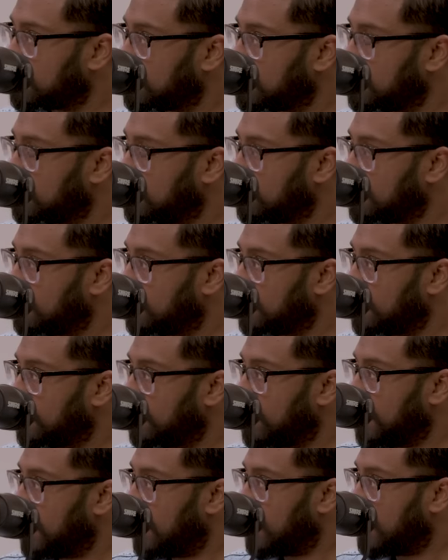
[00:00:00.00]

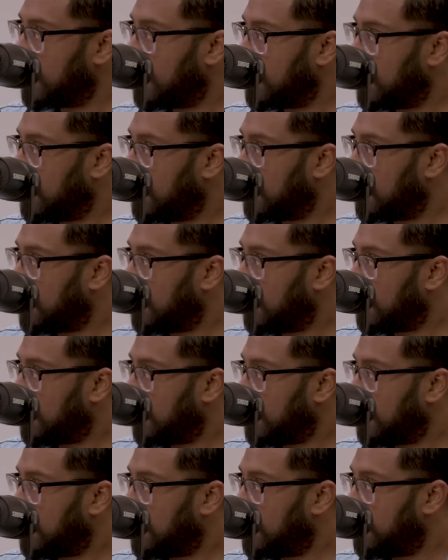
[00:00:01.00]

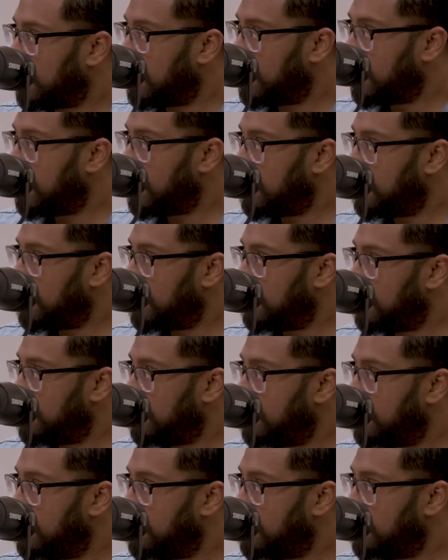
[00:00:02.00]

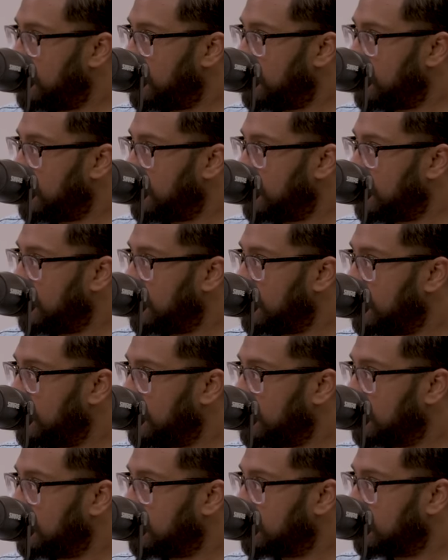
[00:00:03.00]

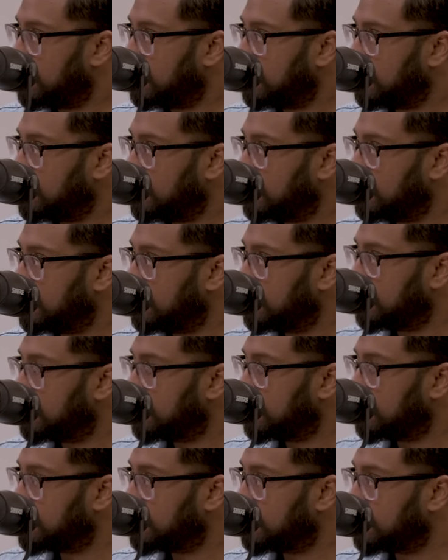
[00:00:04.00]

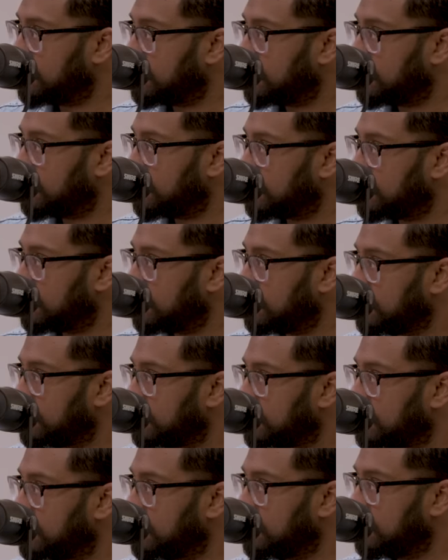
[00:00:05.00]

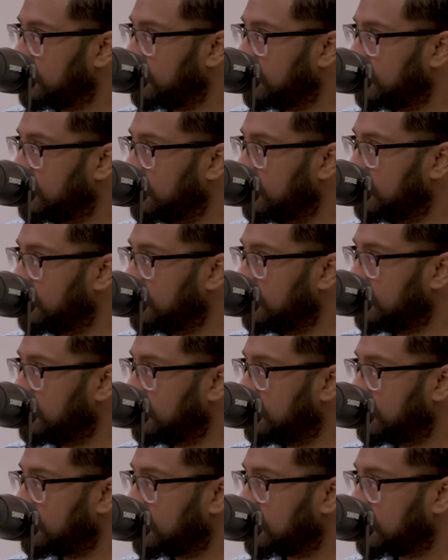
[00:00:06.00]

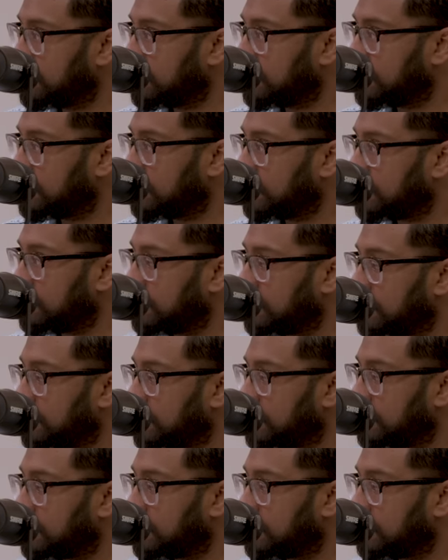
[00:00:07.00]
No words are spoken by the person on screen.